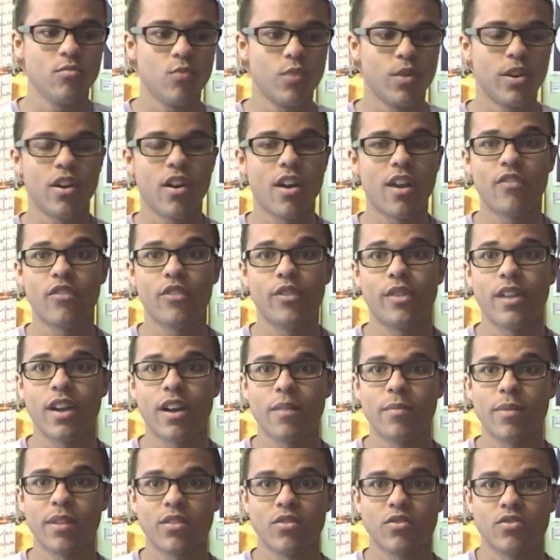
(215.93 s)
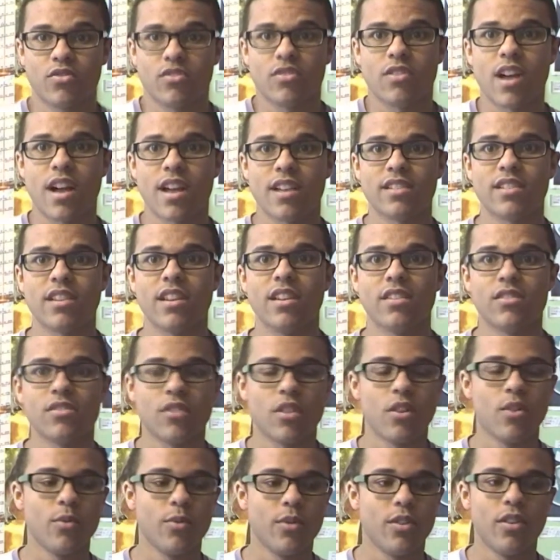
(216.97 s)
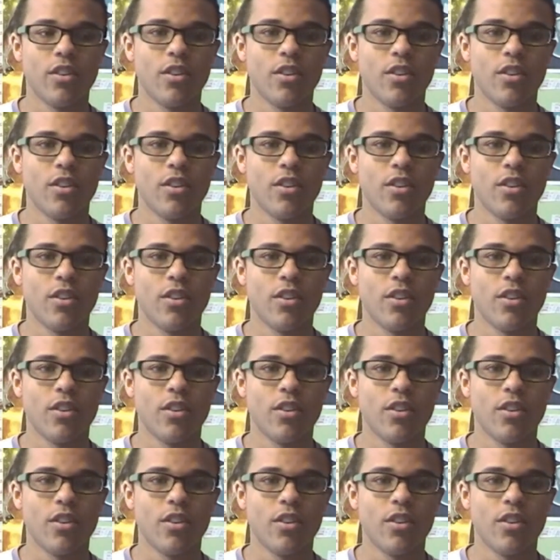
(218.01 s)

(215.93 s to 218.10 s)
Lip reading: we're not having that because I say so.